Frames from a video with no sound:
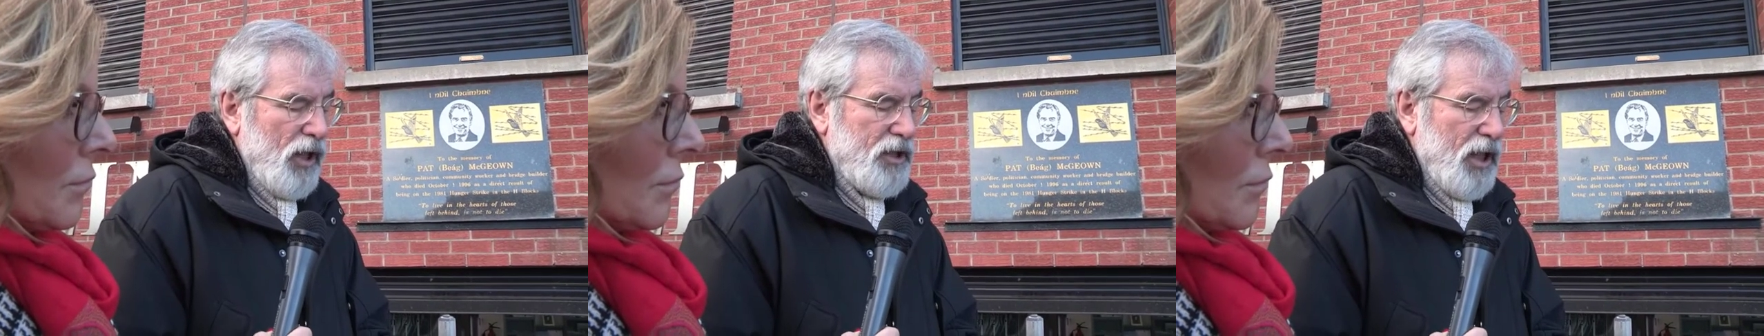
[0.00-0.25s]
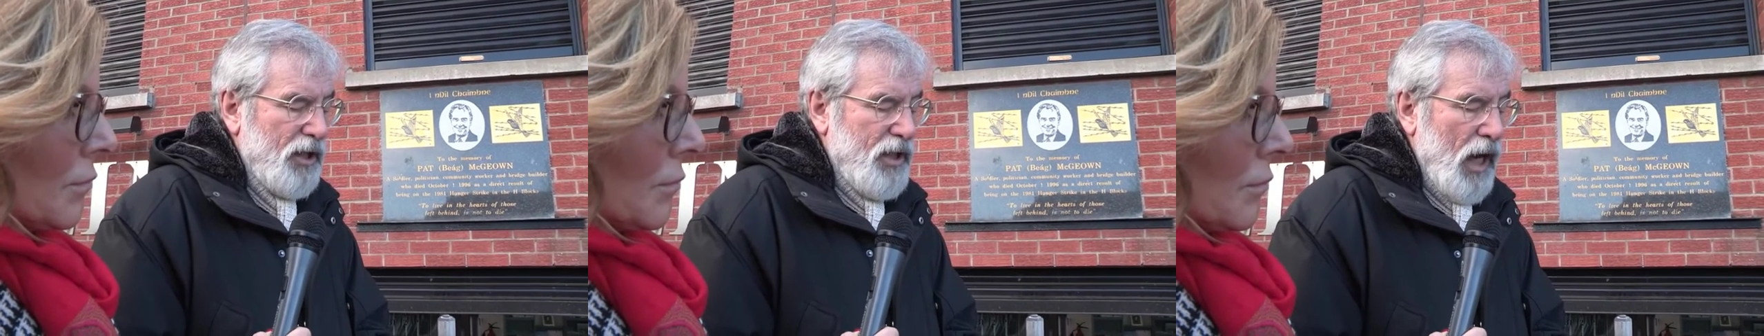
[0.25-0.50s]
as
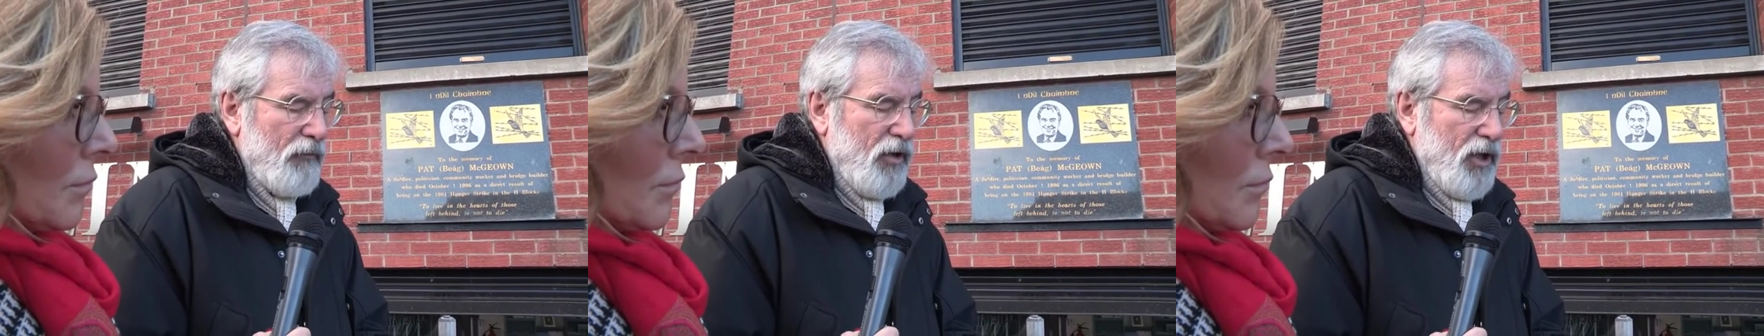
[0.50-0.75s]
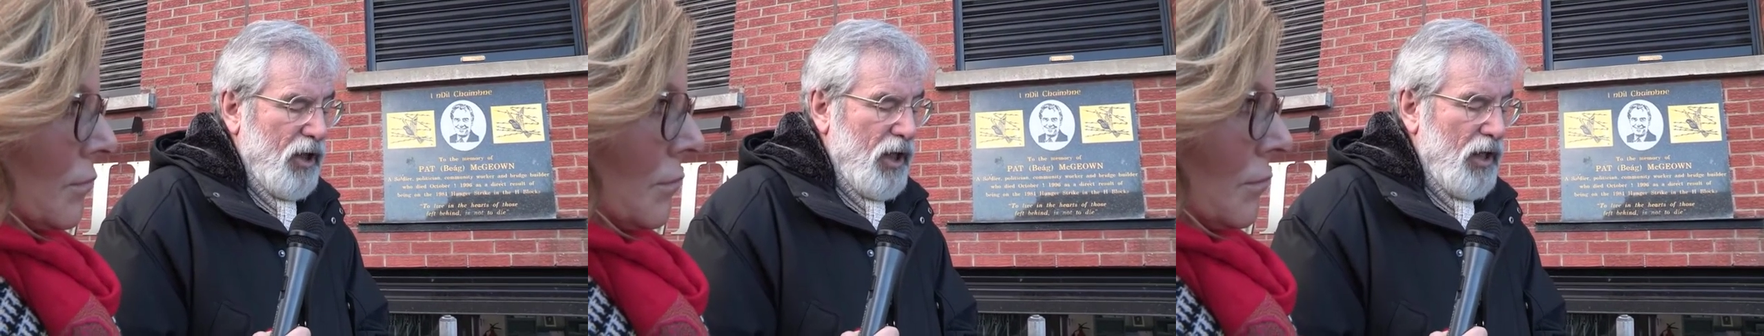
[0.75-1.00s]
he
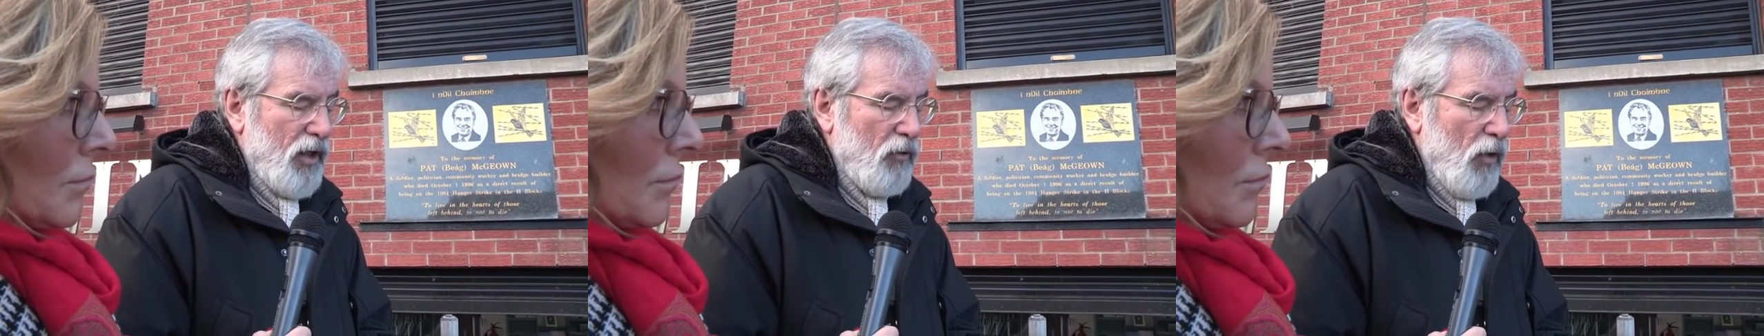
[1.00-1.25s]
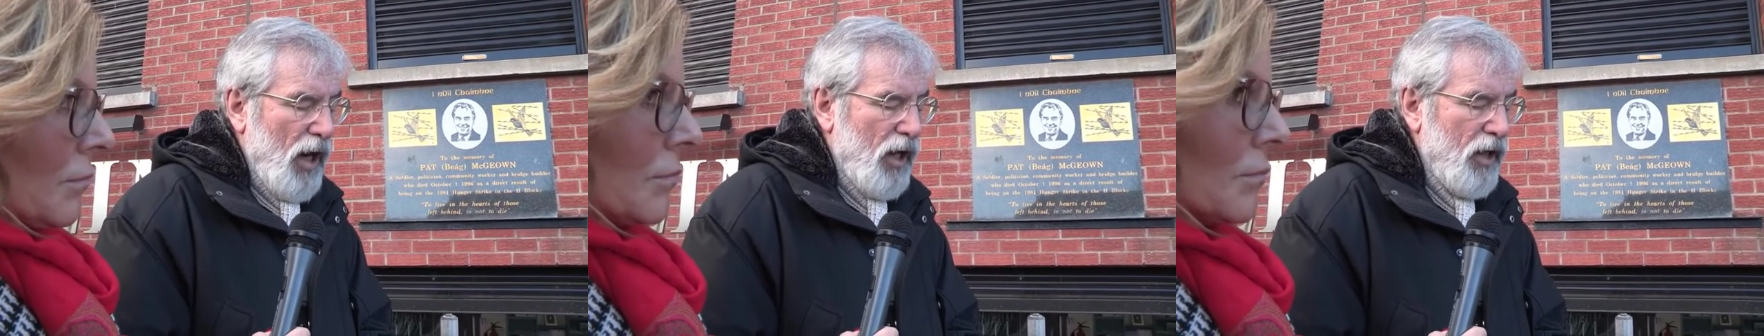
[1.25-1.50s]
attempted to clear the
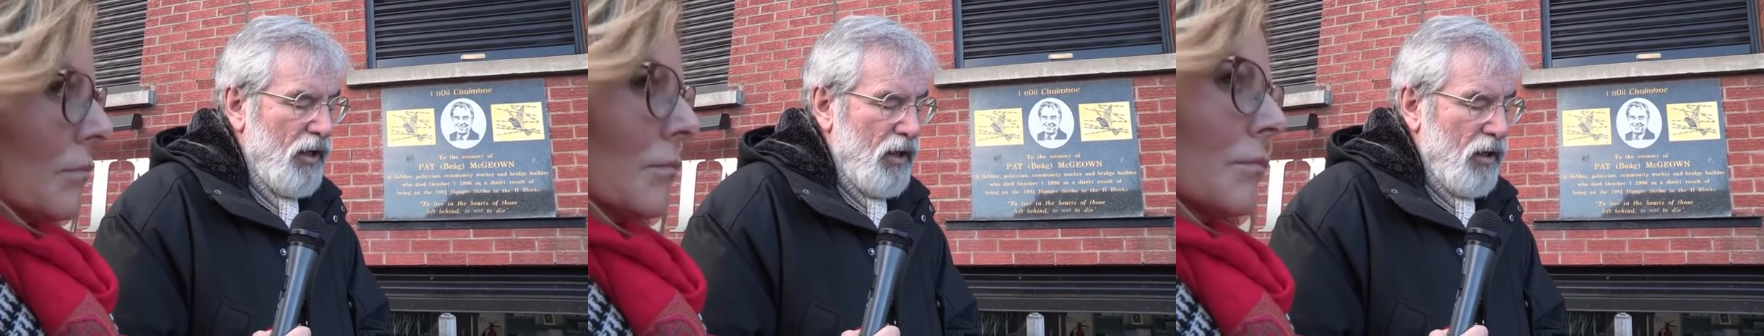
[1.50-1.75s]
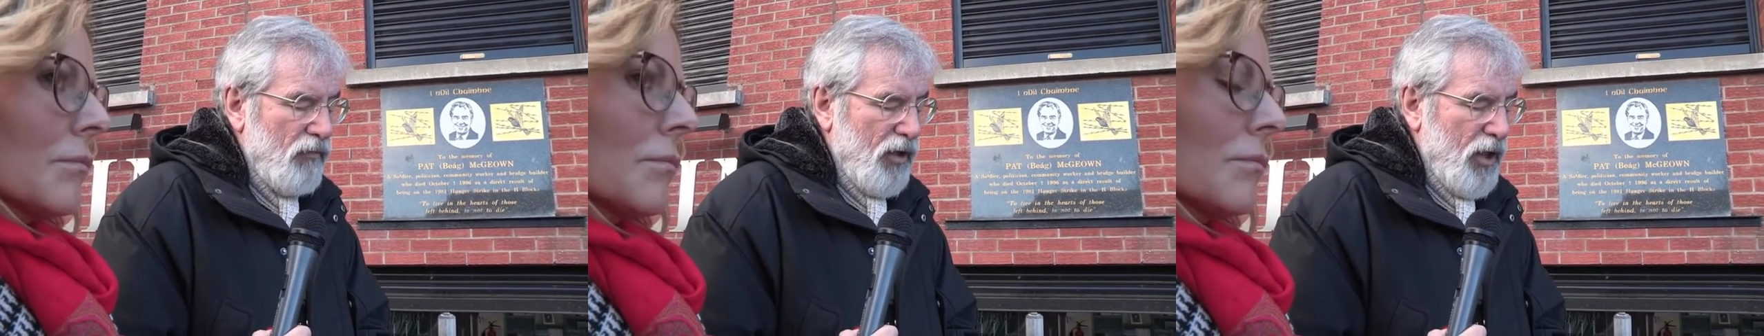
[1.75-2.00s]
way
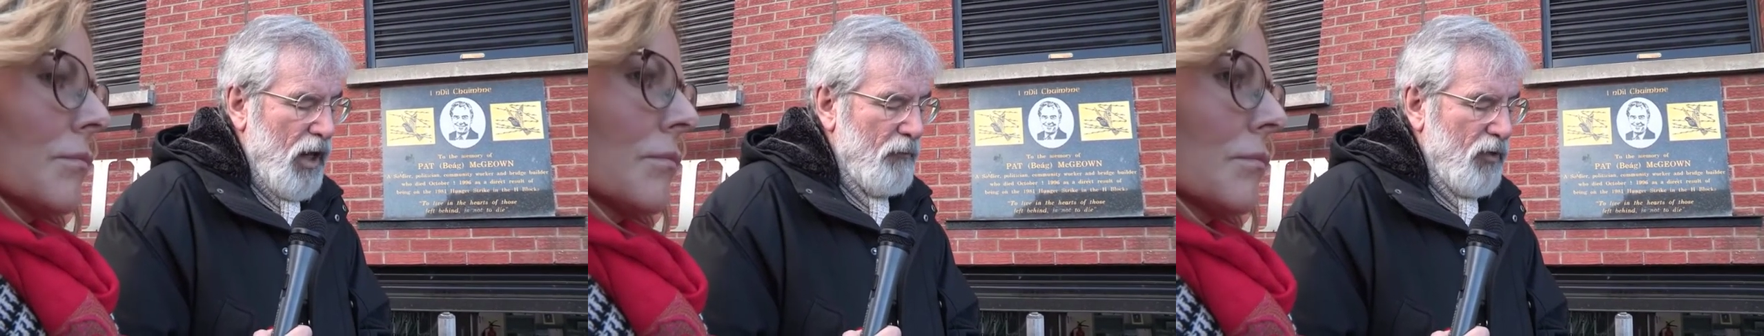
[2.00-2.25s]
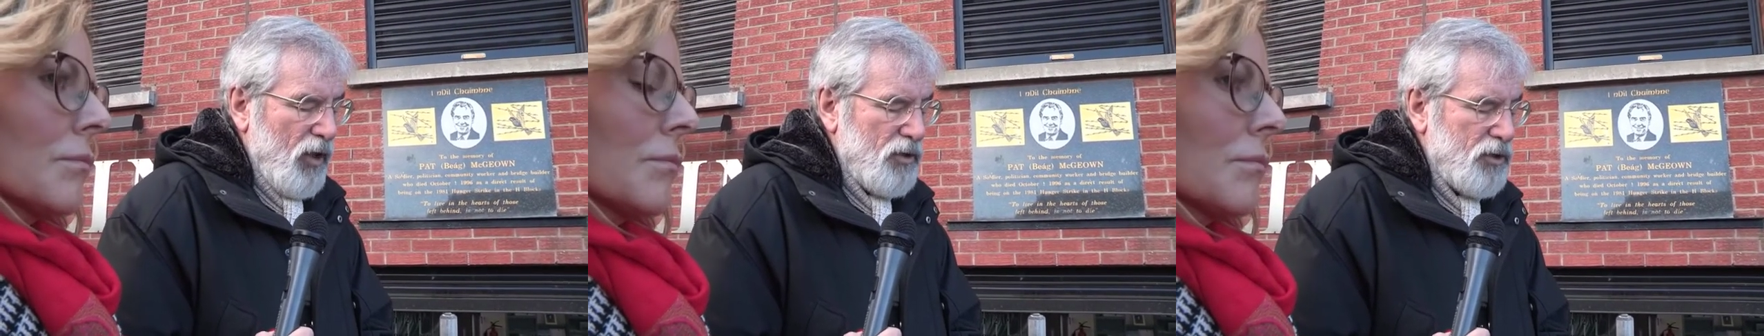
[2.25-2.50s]
for the
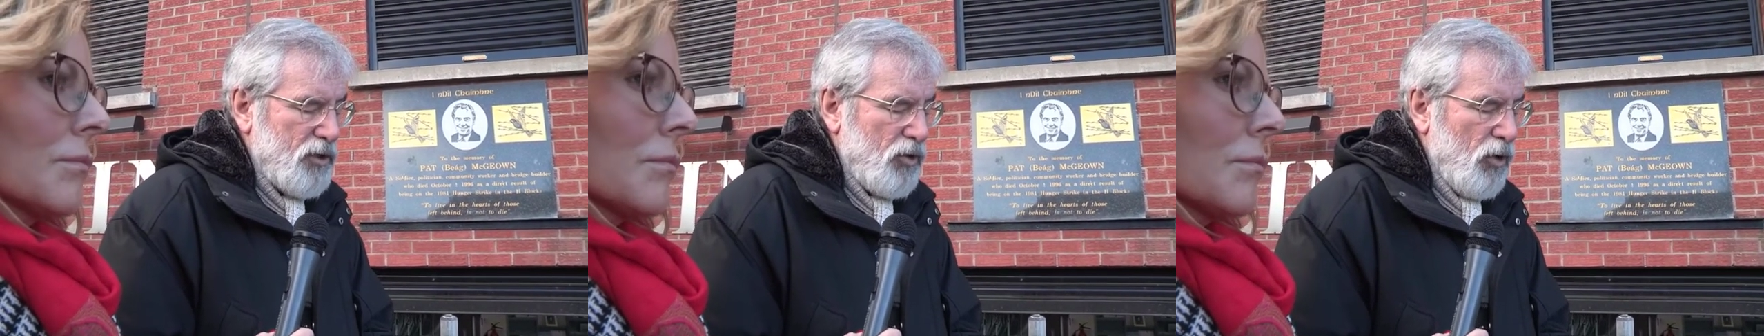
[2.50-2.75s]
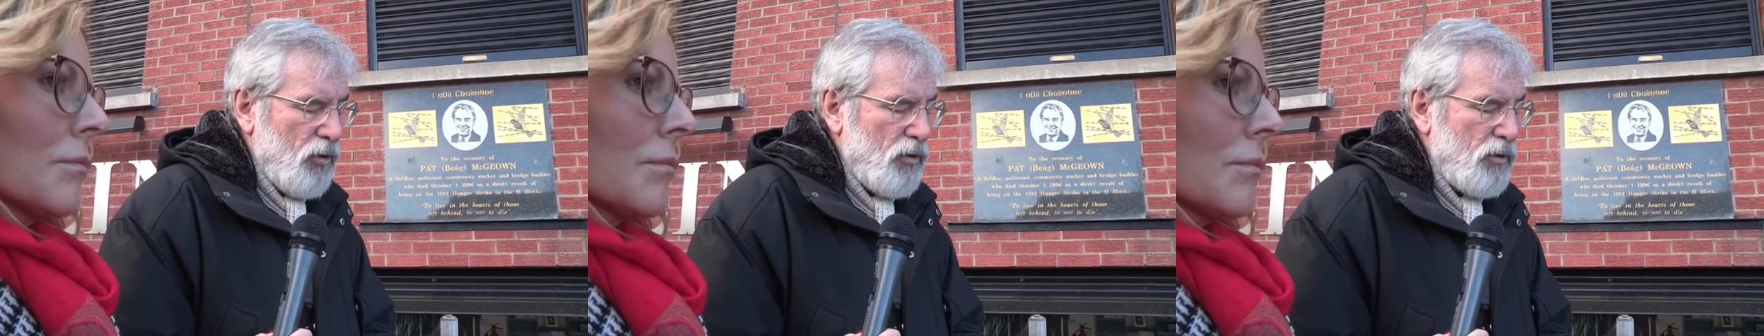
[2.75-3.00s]
ambulance
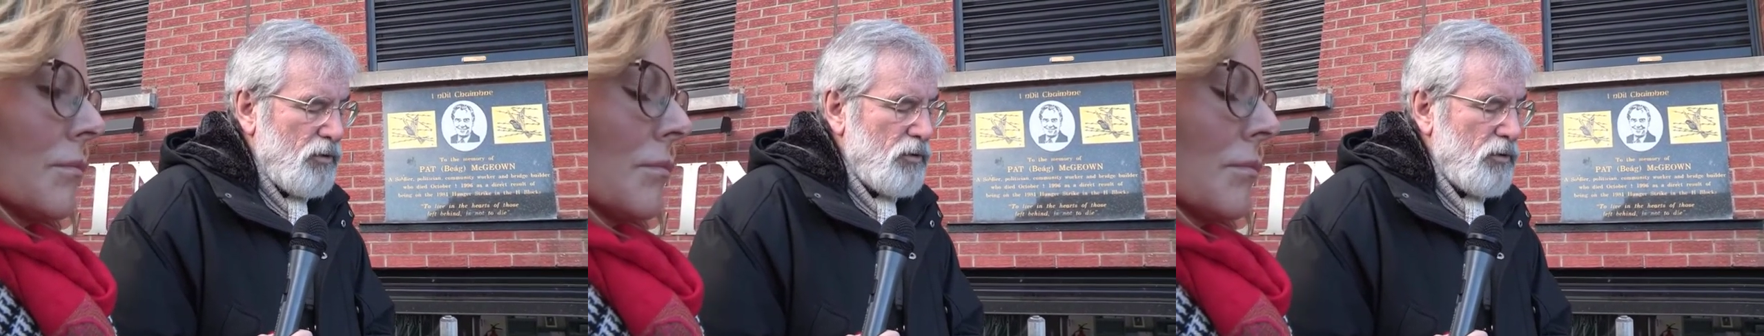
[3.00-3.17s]
crew.